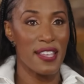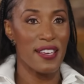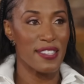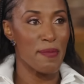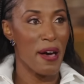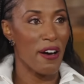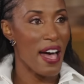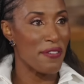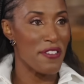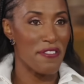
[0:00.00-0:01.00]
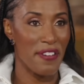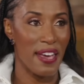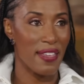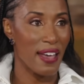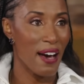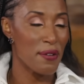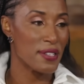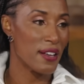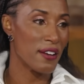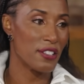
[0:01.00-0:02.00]
thing is about having faith. I
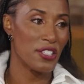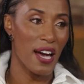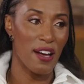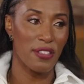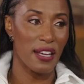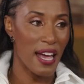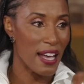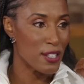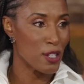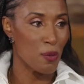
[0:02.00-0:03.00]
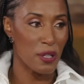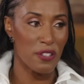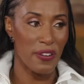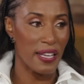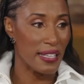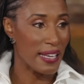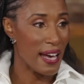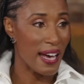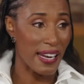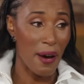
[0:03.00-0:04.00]
was a child that had so much faith in
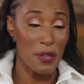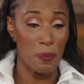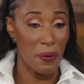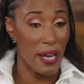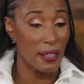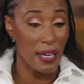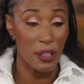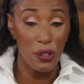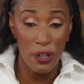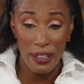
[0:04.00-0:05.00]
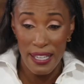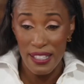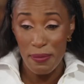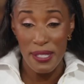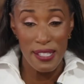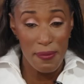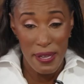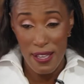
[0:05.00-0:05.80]
God, and I was praying like, Lord, let them see me